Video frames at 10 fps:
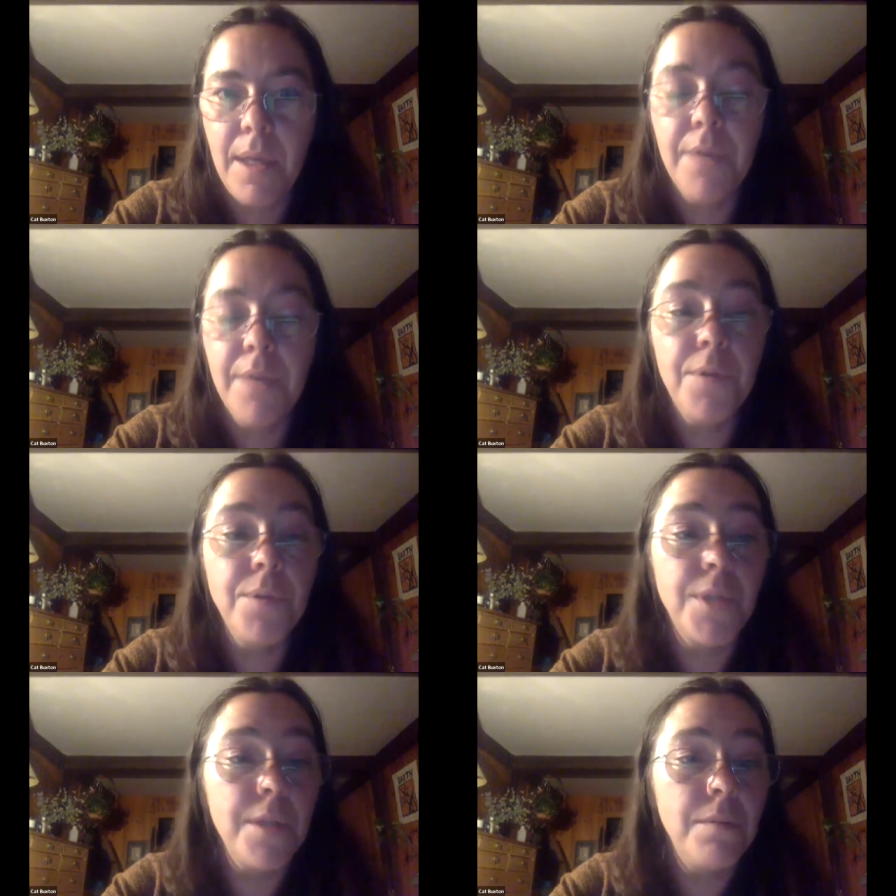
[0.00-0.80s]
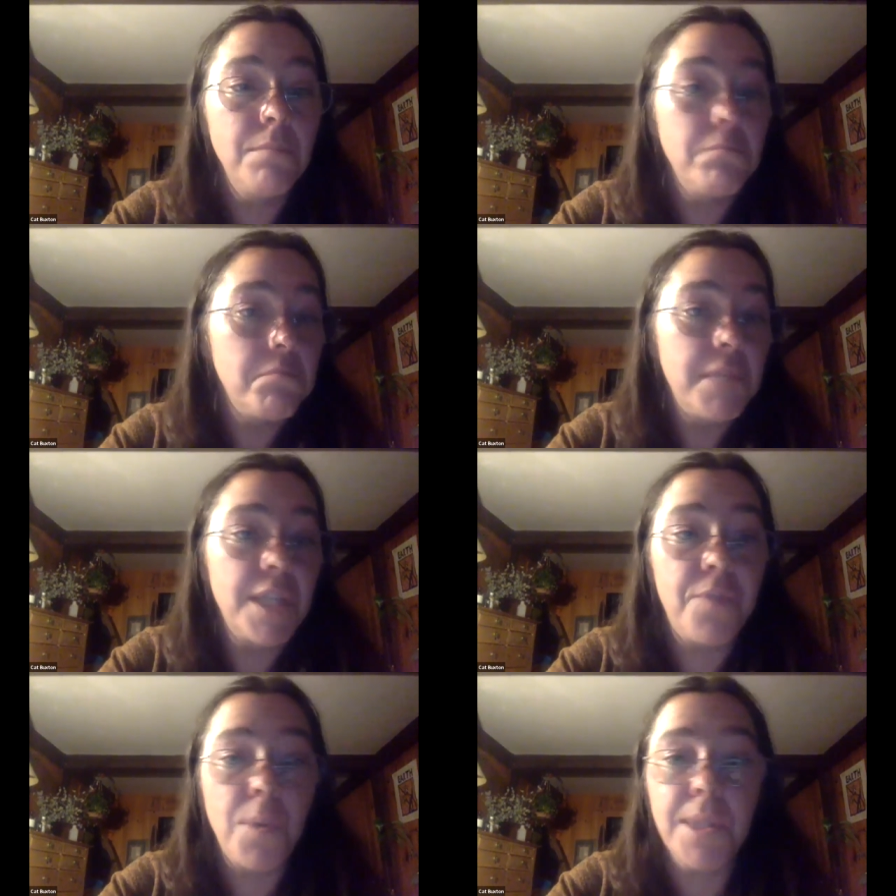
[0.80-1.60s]
If you do,
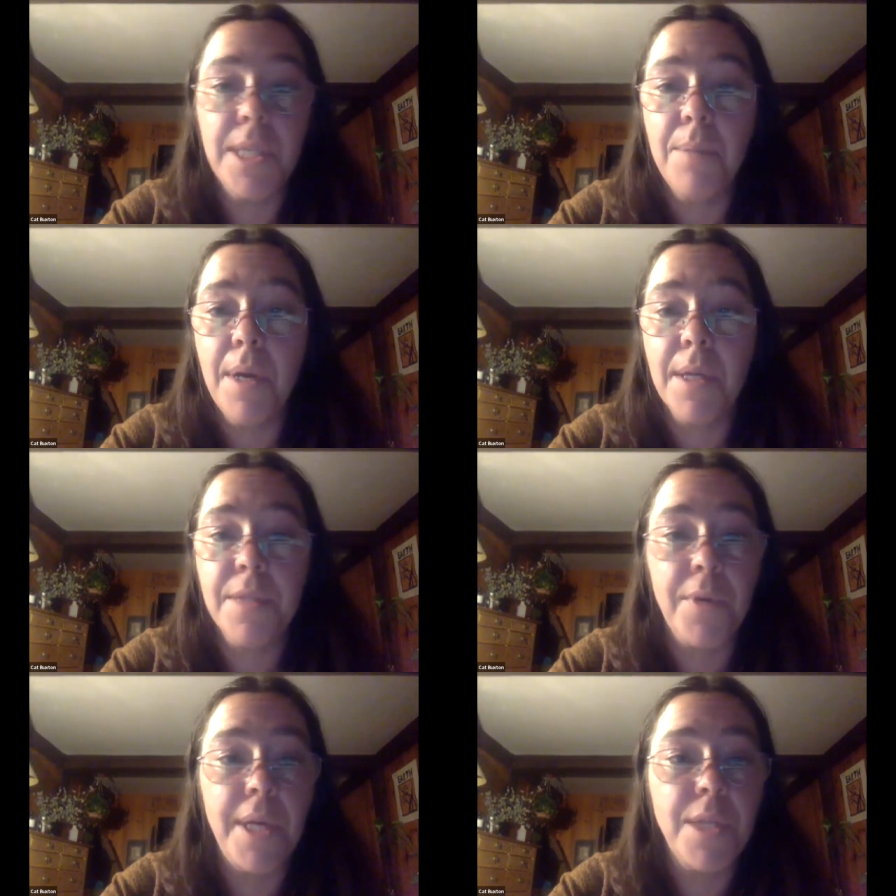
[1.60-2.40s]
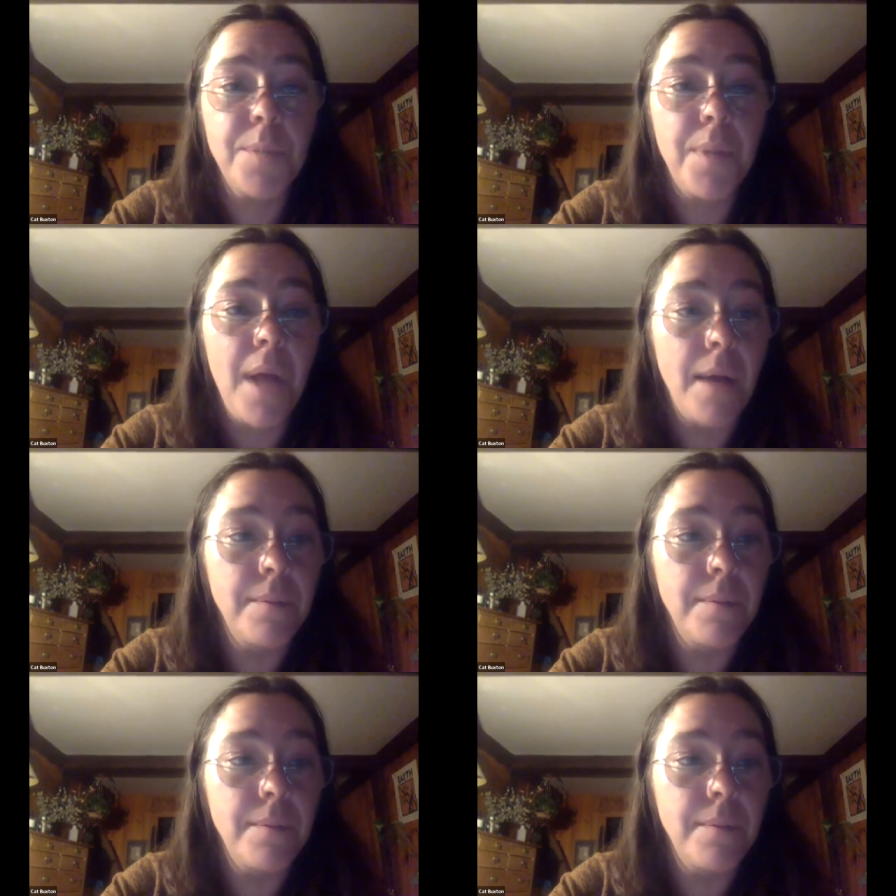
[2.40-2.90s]
it's $14 for each plot.